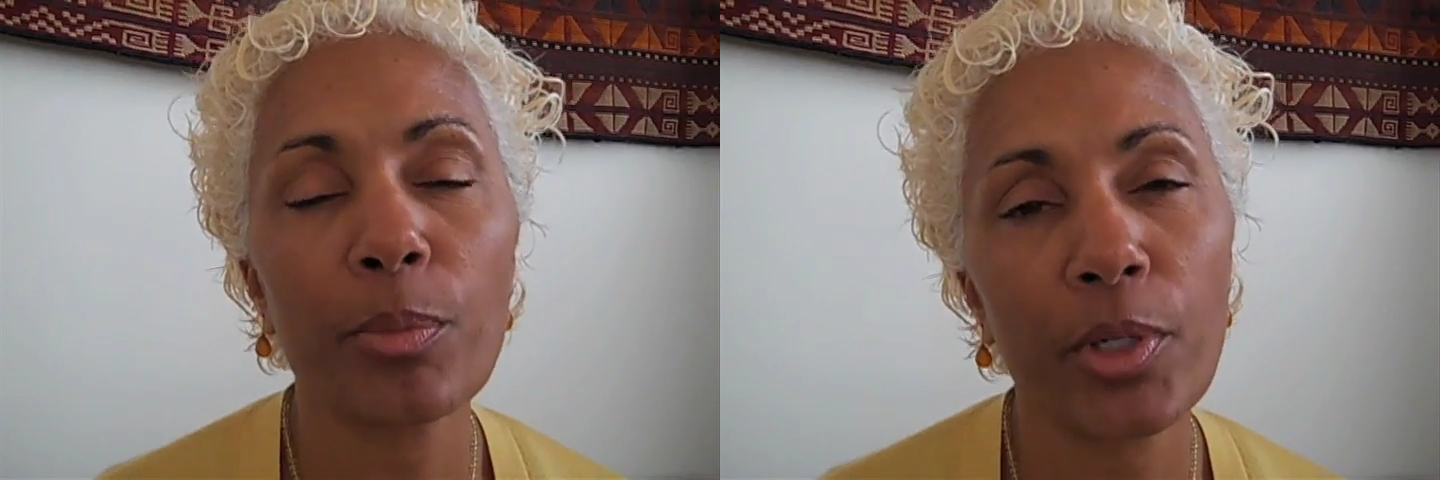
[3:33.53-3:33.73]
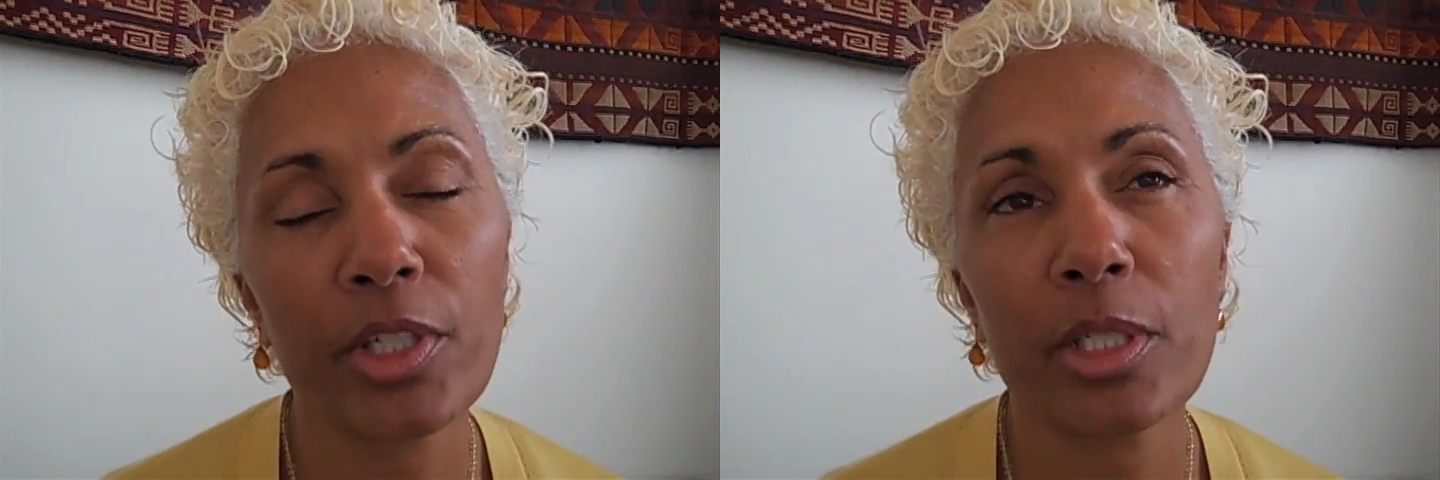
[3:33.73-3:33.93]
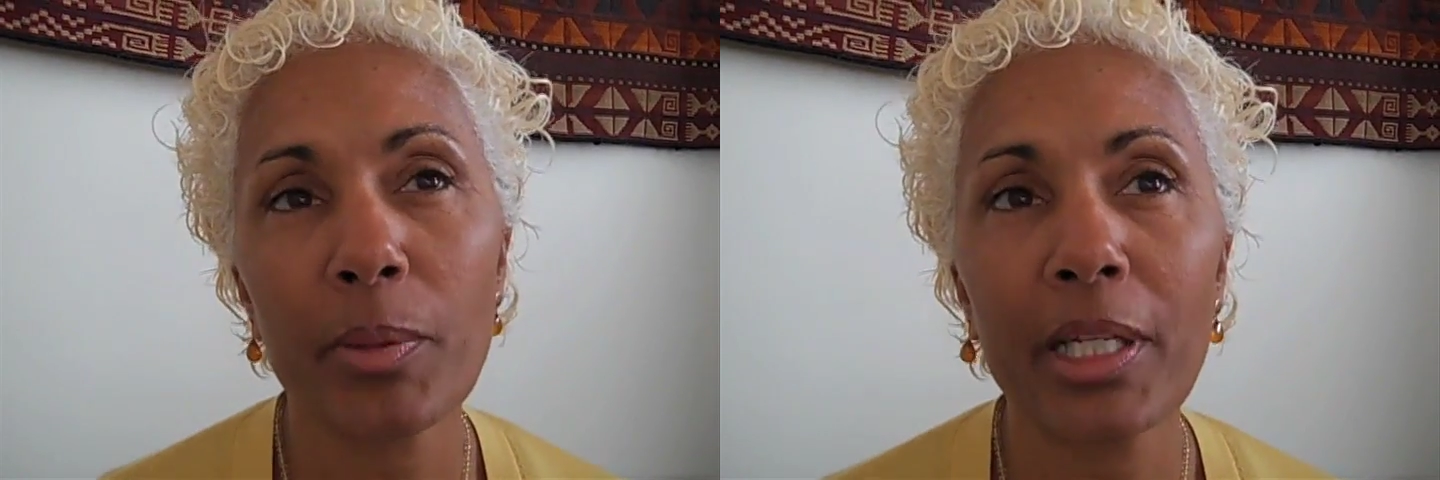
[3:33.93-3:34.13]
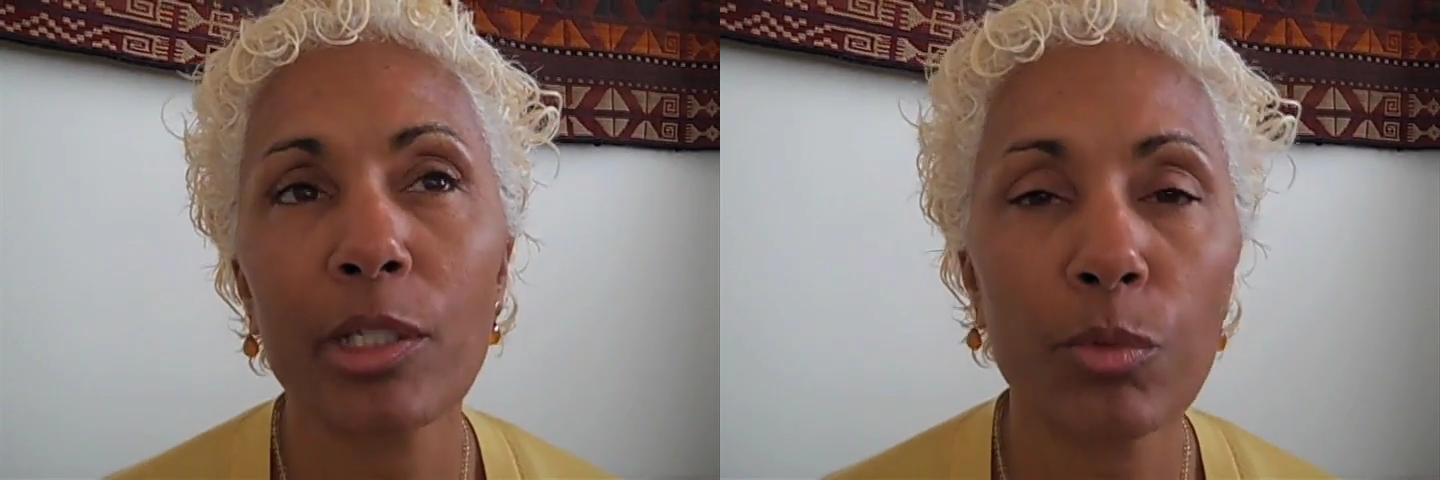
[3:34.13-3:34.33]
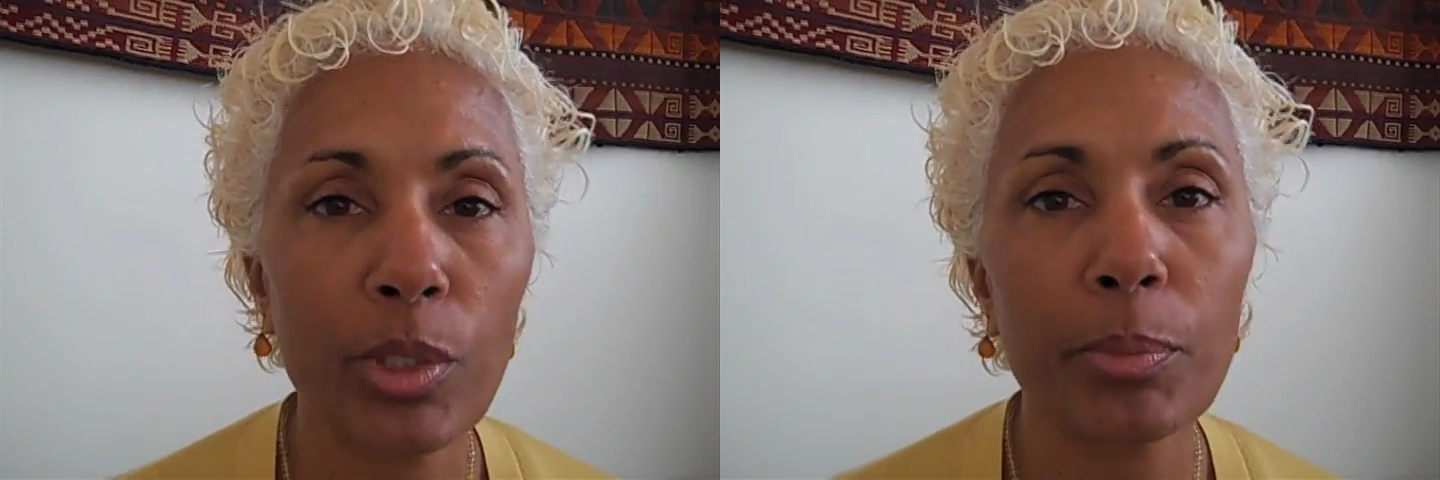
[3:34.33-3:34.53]
participate
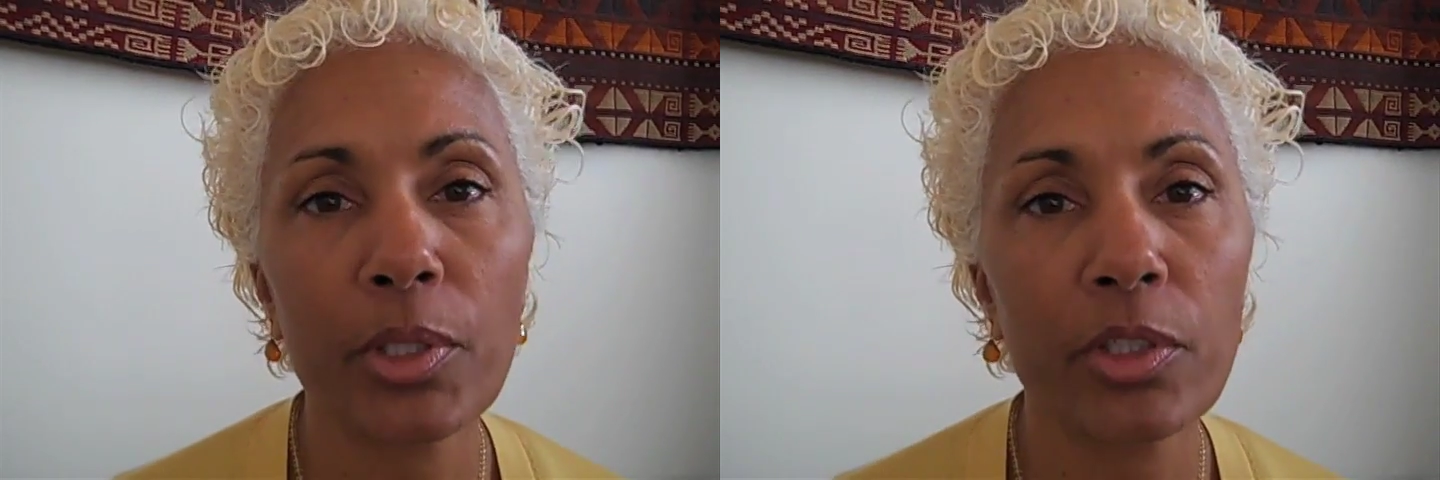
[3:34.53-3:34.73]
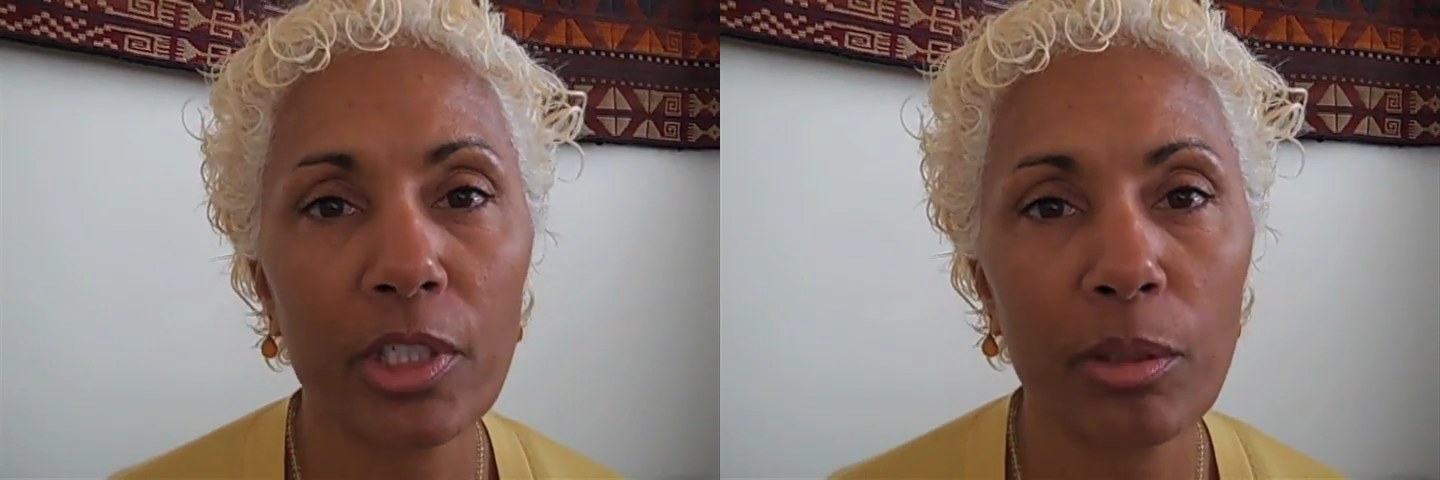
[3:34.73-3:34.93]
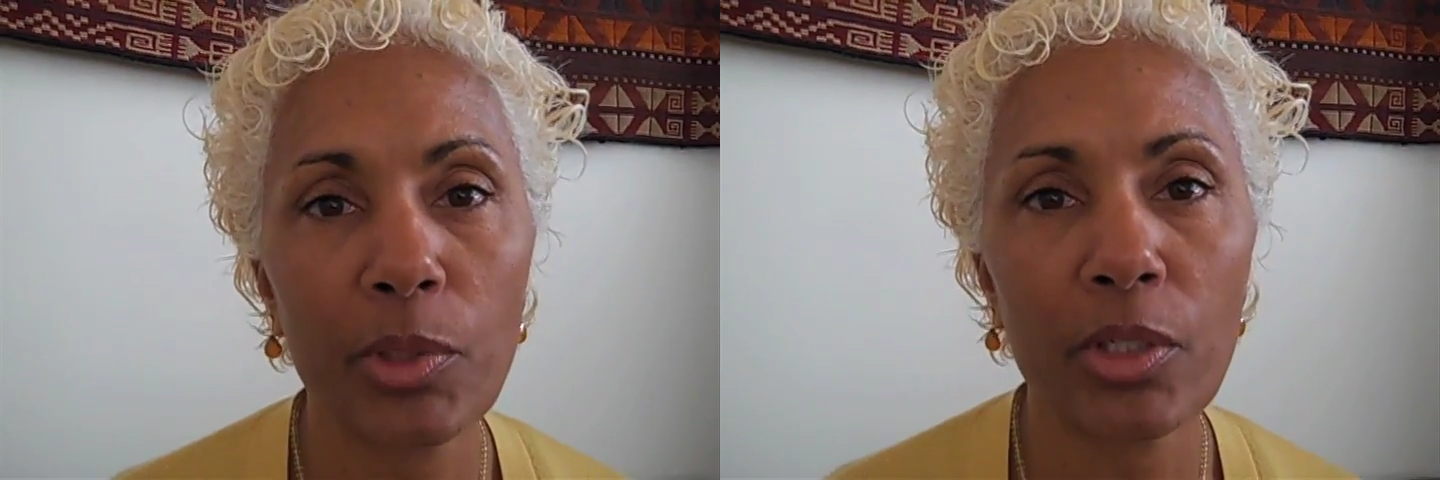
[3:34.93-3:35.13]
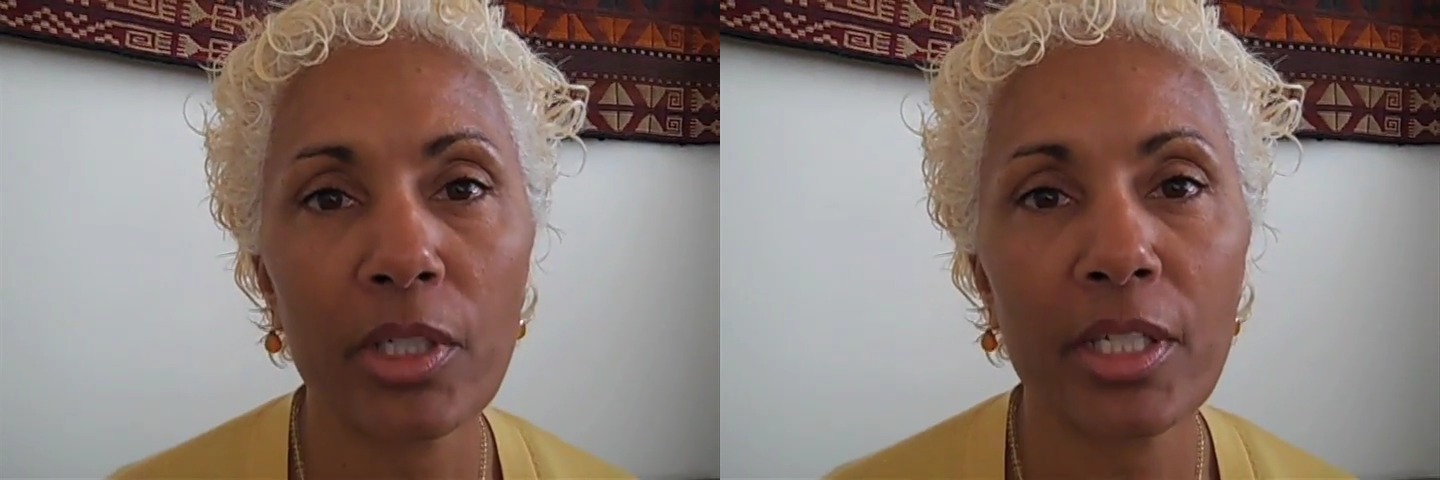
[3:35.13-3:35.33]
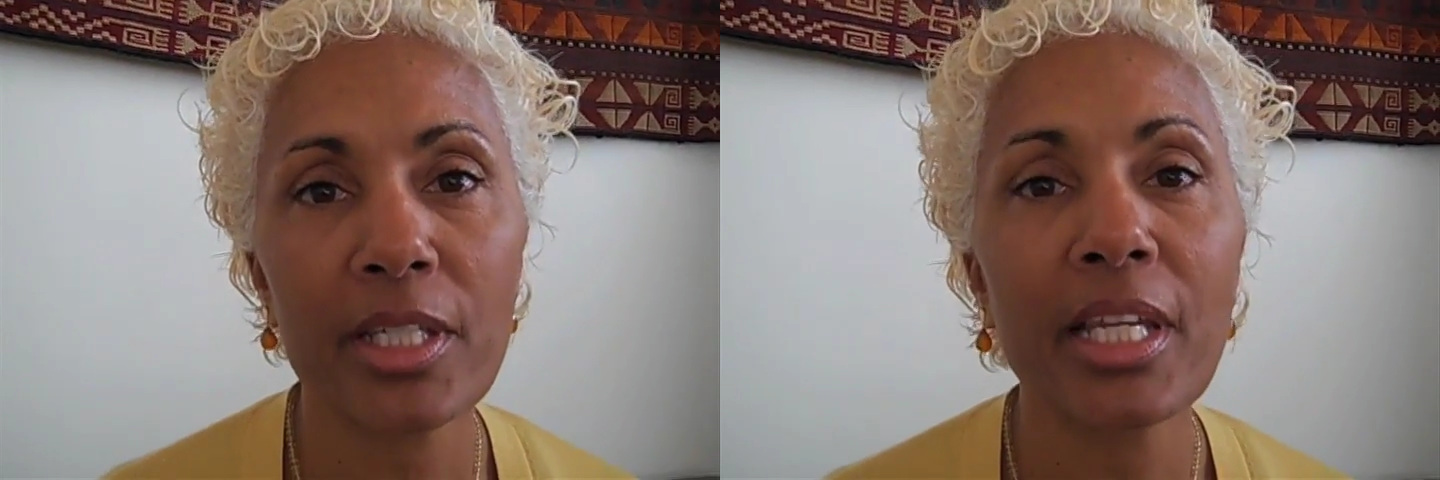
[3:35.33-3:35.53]
in rebuilding
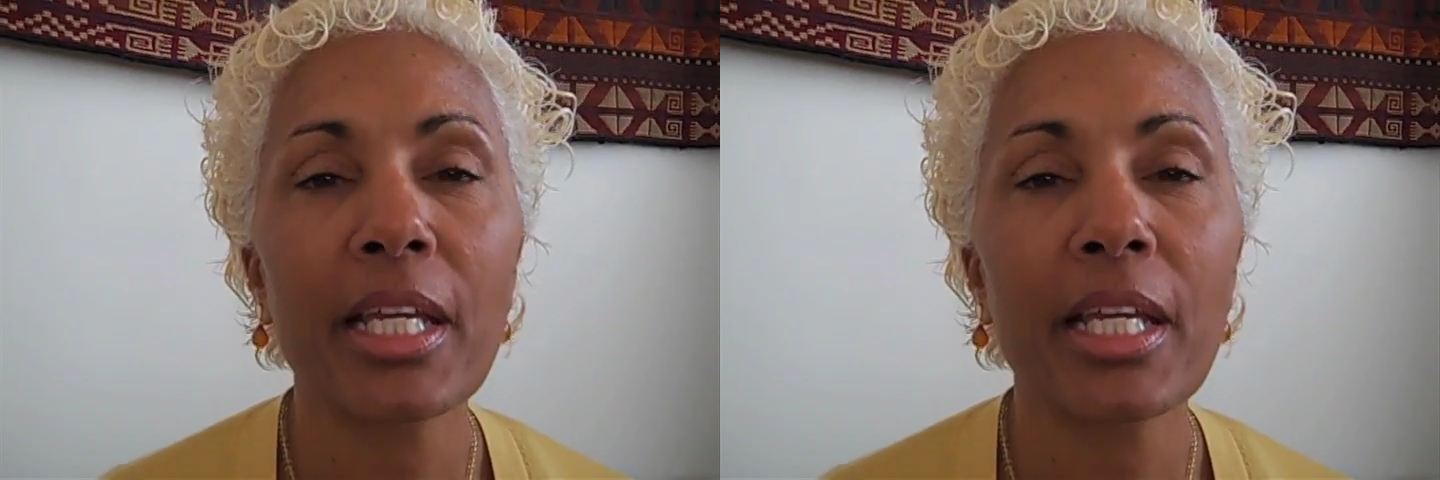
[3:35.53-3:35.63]
communities,